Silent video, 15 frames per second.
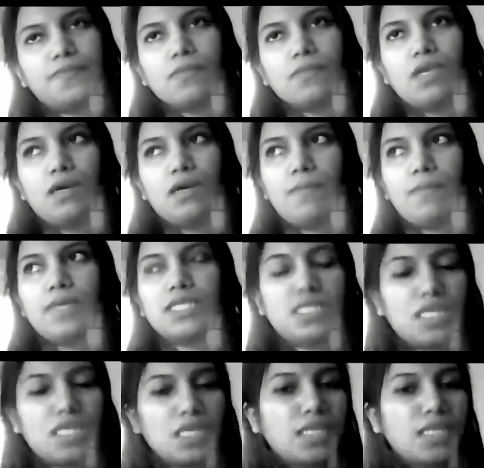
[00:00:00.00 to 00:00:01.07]

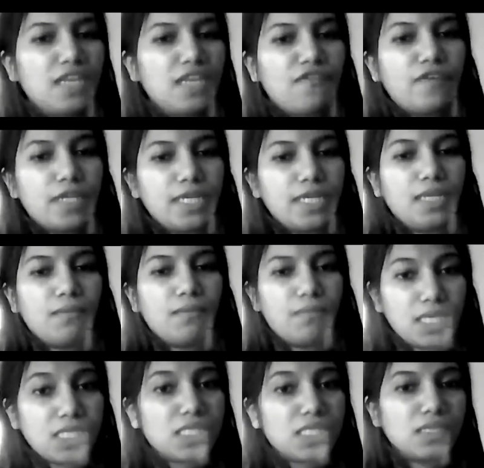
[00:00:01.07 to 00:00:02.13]
busting the infertility
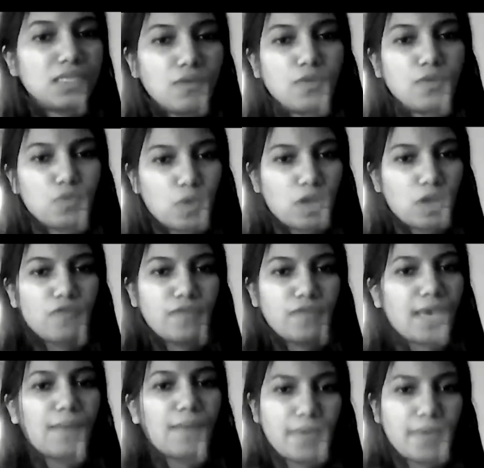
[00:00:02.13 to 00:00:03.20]
myths was one of the
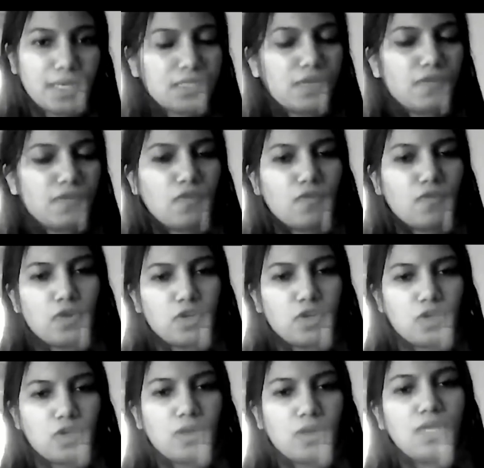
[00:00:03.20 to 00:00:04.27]
campaigns that we worked
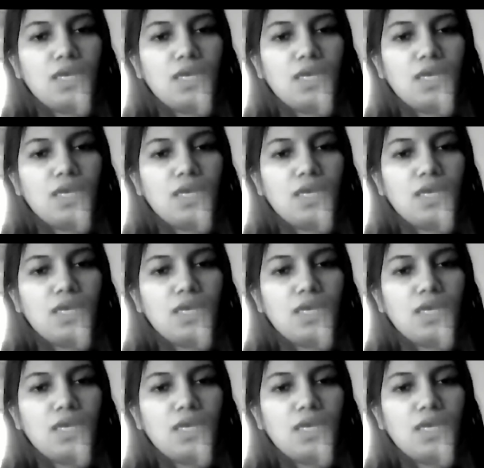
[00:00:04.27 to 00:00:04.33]
on,